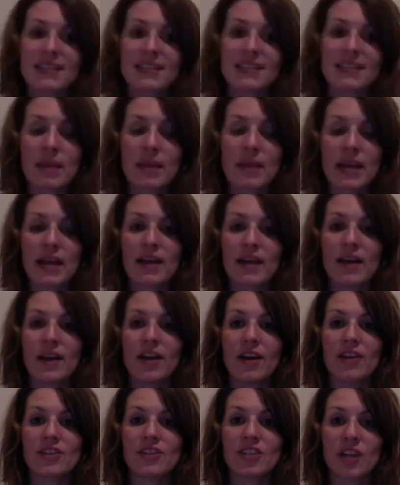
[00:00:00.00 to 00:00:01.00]
a minute to
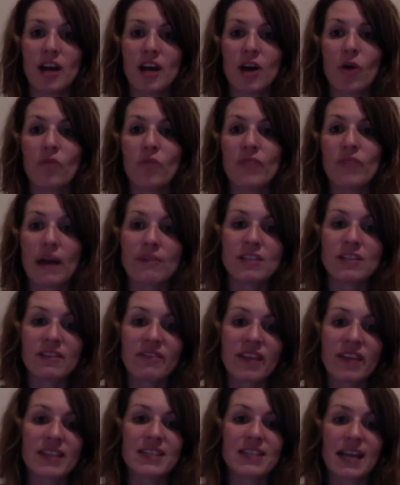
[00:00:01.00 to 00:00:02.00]
go. That was a
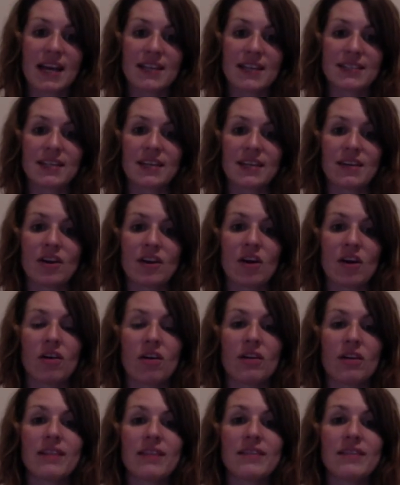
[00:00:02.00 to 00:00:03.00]
fantastic call.
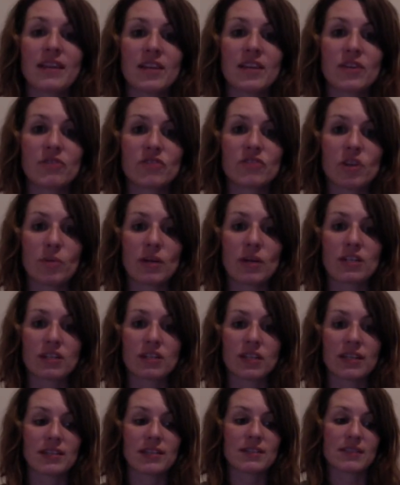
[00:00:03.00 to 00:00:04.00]
Thank you so much,
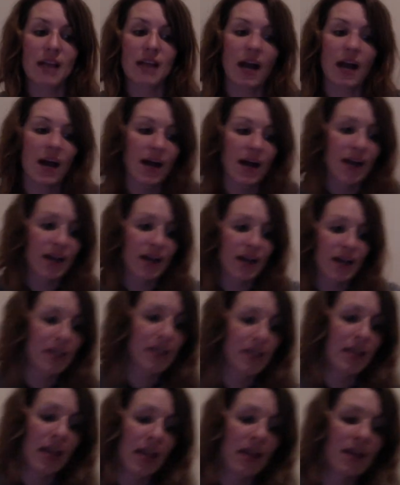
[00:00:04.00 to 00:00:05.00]
Lynz. I
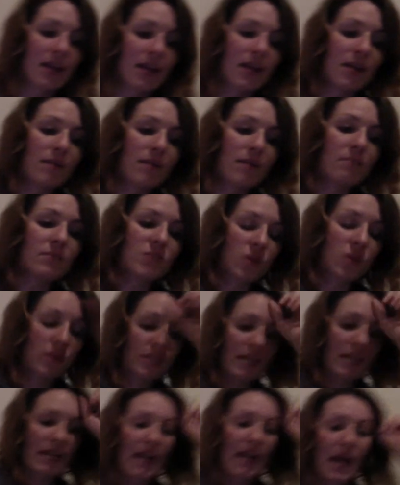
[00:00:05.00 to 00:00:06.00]
am so excited.
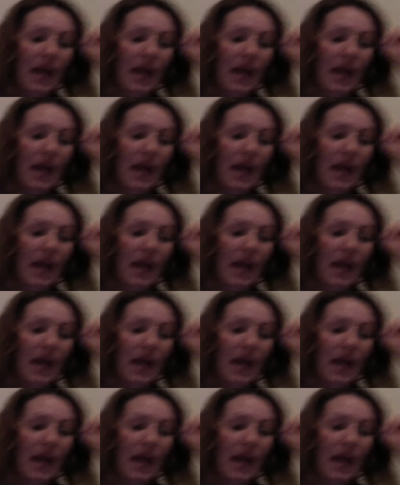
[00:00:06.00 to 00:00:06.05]
I